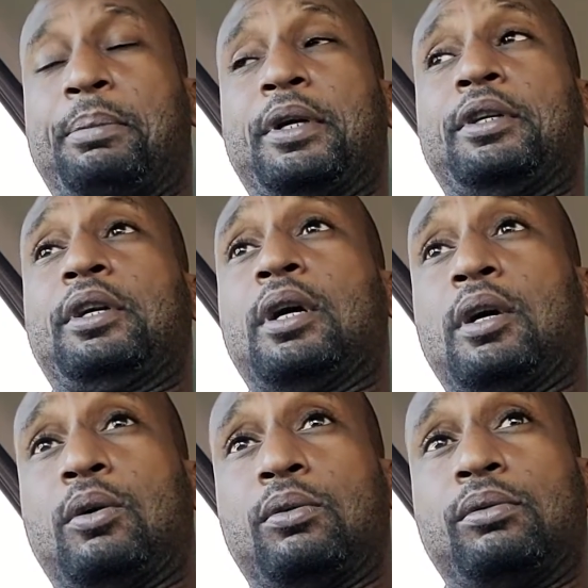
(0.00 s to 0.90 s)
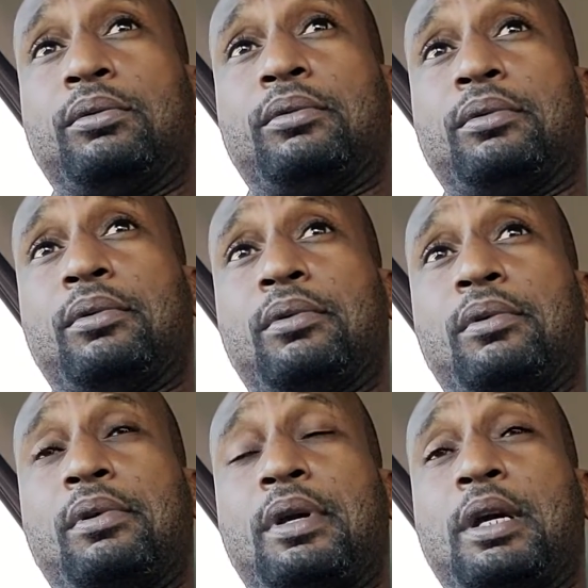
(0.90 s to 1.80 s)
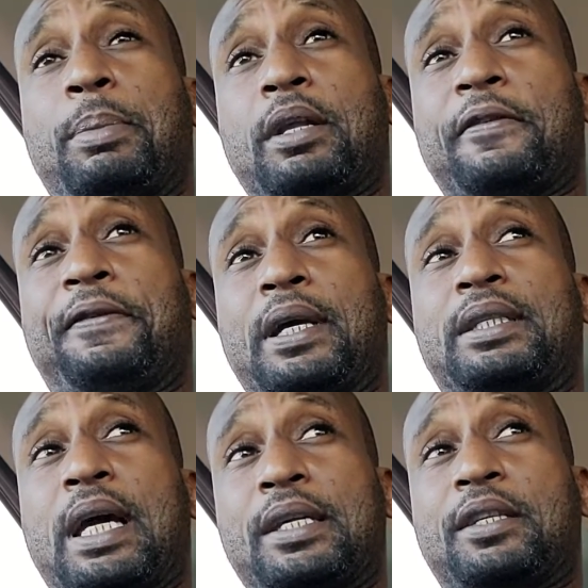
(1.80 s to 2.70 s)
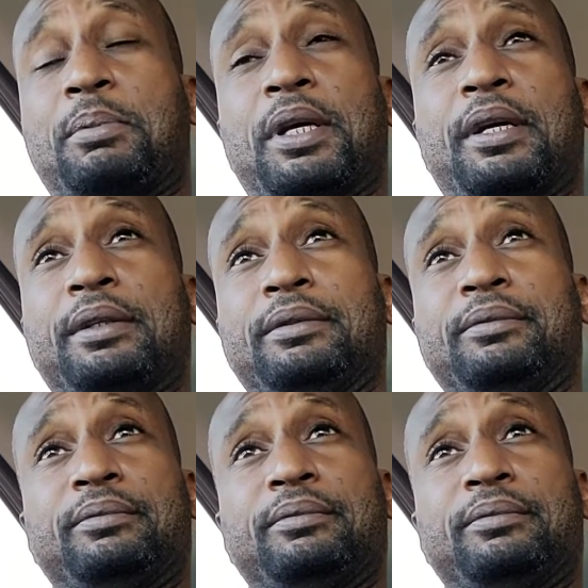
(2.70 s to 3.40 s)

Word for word: But yo, he about to fight Tyson, man.